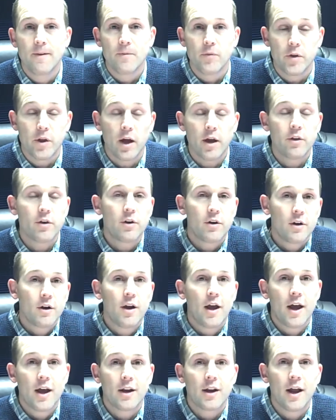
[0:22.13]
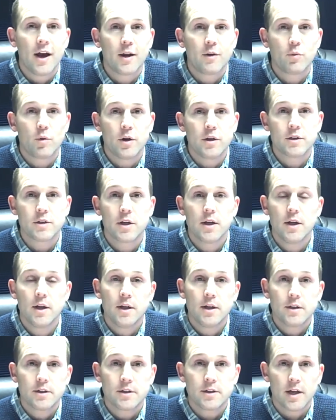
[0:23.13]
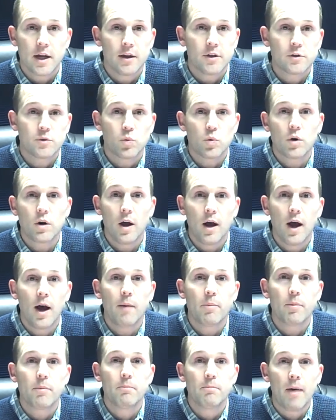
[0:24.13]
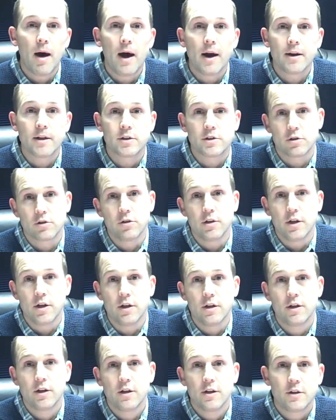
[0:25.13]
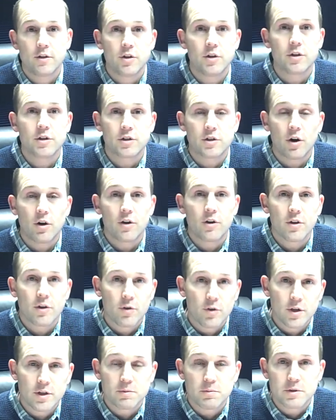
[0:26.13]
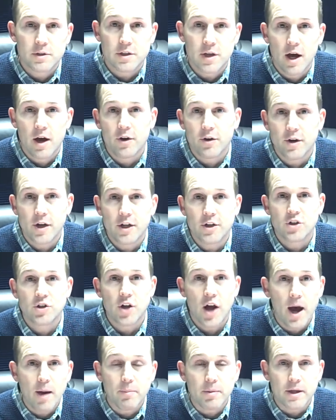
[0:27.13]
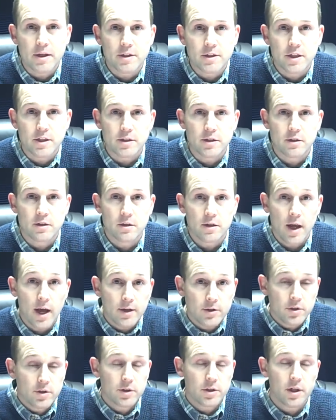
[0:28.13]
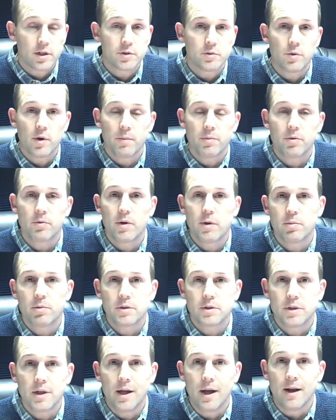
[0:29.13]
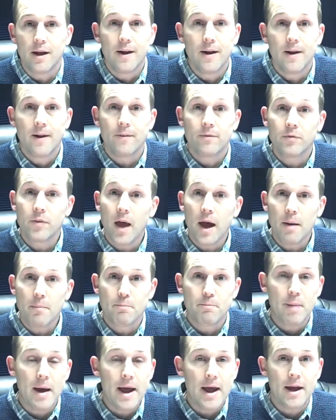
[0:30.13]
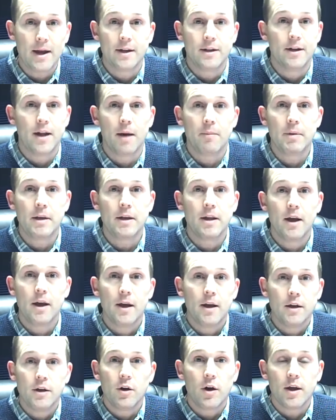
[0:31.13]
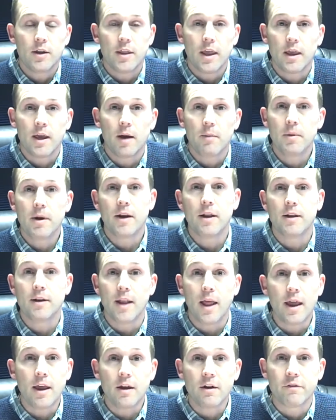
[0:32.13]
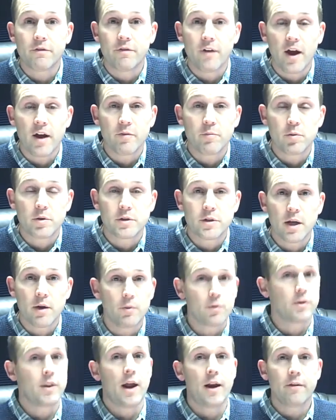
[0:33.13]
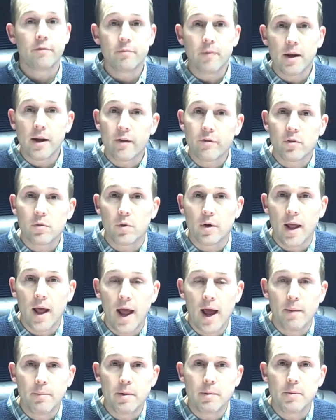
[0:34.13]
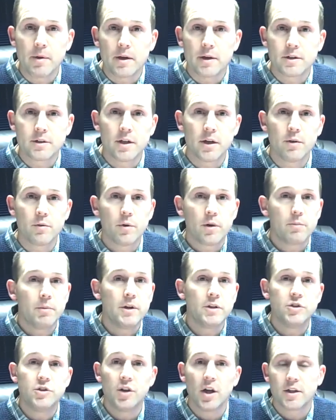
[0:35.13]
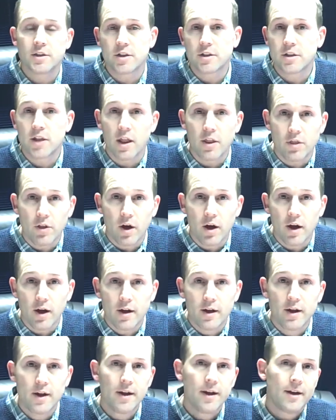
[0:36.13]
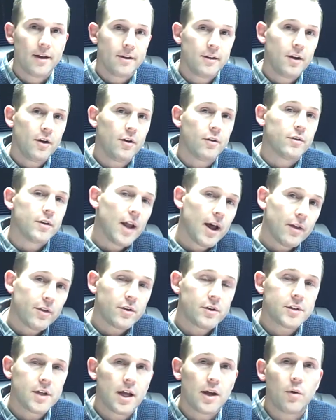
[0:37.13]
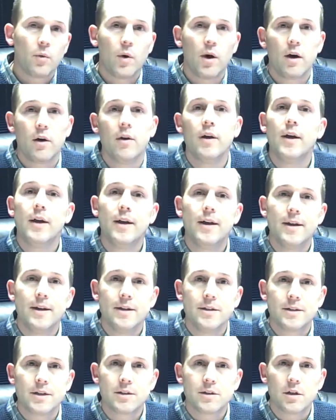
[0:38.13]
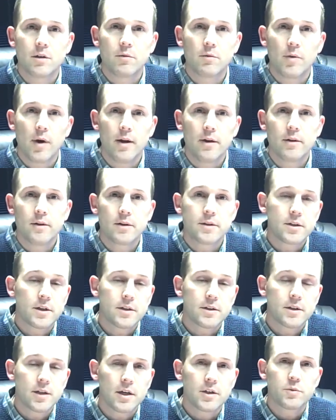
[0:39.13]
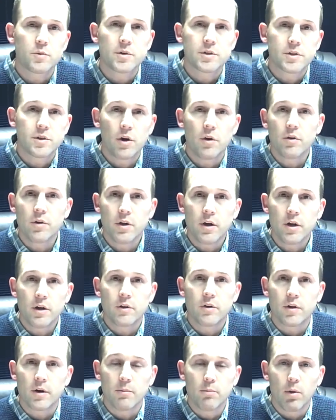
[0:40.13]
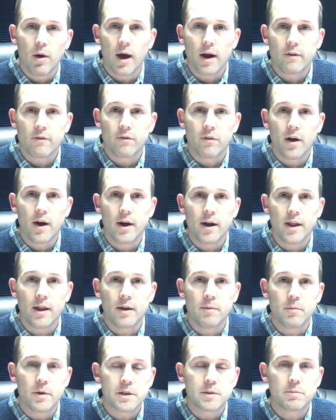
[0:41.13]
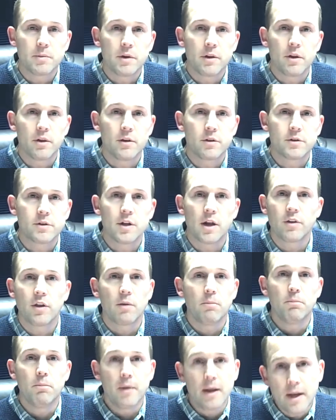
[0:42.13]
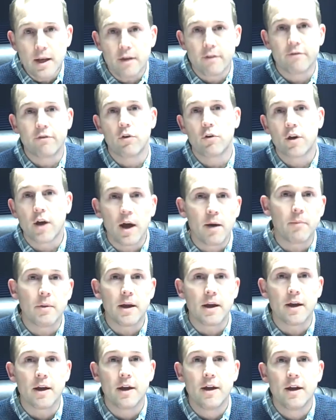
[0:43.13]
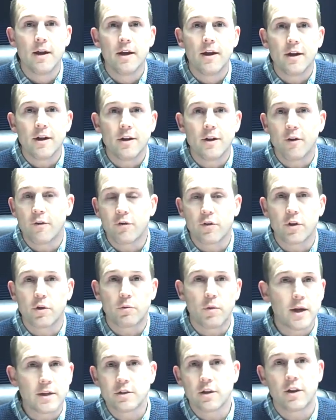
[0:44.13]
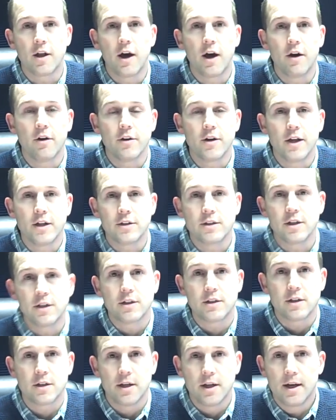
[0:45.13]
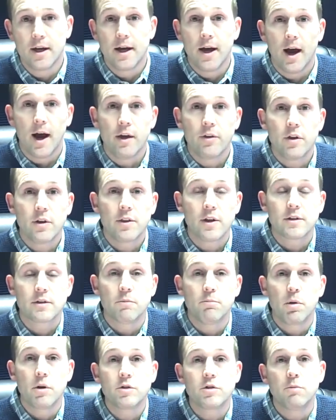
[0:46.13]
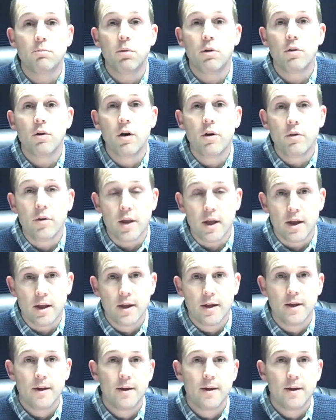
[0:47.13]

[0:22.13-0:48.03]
The other headline was sales were up modestly to the start of the Christmas holiday shopping season. Actually, sales were up 3%. Not bad. I mean, had they come in at negative 5%, would that have made everyone happy because then it would have been just as they thought? No. Now they're saying, well, since sales were so good during Black Friday, it must mean that there's nothing meaningful coming, for the rest of the holiday season. I think that's a bunch of baloney.